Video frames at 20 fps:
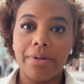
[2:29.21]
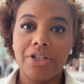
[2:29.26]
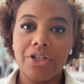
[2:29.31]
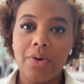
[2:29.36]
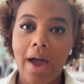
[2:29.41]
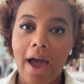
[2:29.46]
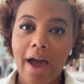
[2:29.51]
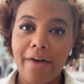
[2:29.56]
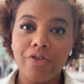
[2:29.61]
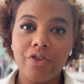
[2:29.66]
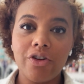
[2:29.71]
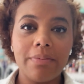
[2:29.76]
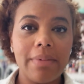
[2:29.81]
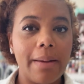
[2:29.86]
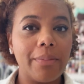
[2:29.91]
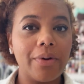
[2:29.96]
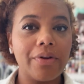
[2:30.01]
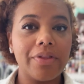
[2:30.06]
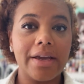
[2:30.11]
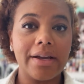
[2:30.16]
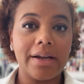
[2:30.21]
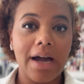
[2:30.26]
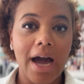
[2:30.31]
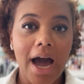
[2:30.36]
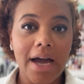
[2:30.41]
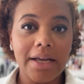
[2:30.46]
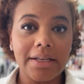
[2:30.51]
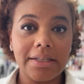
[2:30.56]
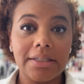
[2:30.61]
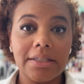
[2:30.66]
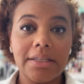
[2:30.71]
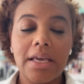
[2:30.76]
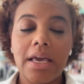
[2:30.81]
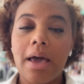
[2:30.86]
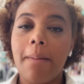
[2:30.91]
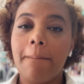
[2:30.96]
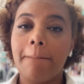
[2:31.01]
but you have to remember that cotton,